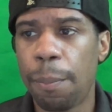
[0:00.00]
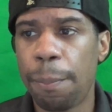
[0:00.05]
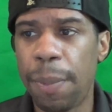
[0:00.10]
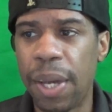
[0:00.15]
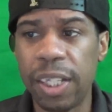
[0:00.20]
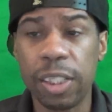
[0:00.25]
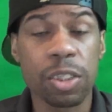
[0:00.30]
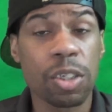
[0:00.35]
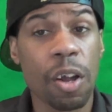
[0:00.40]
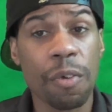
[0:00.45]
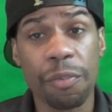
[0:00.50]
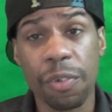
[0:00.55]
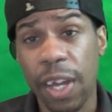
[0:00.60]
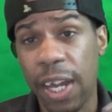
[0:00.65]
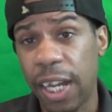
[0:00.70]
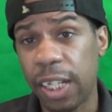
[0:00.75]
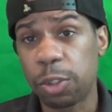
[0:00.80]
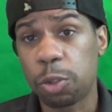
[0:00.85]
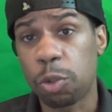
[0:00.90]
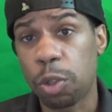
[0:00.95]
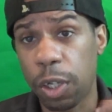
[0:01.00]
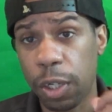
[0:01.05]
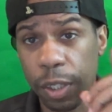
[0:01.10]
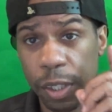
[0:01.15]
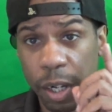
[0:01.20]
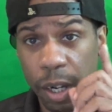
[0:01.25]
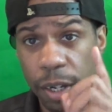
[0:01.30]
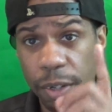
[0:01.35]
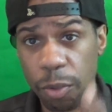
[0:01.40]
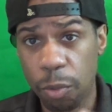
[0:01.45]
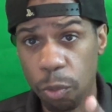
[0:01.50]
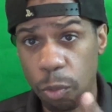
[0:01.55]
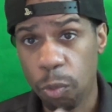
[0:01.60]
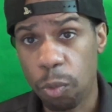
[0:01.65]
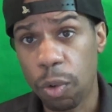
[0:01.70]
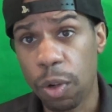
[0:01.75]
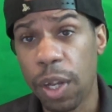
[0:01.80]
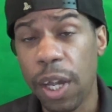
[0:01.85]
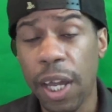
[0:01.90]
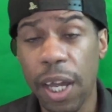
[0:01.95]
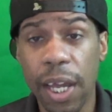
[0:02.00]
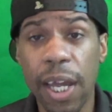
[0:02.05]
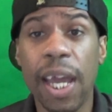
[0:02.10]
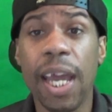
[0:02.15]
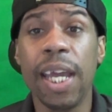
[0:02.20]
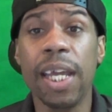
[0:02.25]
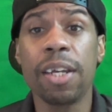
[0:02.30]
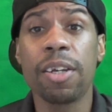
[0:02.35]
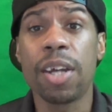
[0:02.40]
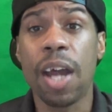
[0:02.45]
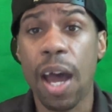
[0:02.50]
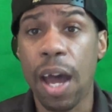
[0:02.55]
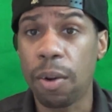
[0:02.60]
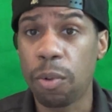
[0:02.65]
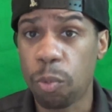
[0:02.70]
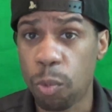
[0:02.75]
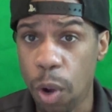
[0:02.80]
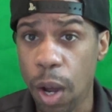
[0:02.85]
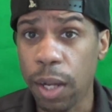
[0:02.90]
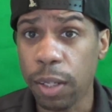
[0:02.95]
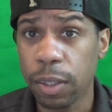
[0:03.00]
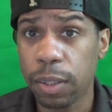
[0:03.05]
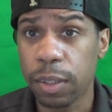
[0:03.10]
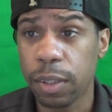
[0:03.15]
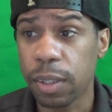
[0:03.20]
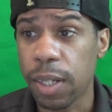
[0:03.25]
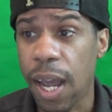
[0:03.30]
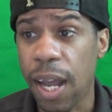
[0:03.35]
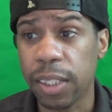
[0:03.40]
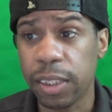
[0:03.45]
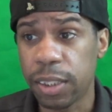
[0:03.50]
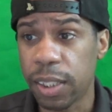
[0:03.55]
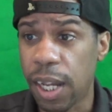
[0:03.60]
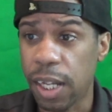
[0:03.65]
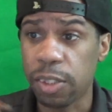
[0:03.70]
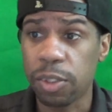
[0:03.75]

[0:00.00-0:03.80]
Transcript: based off of Android 8.1. Actually,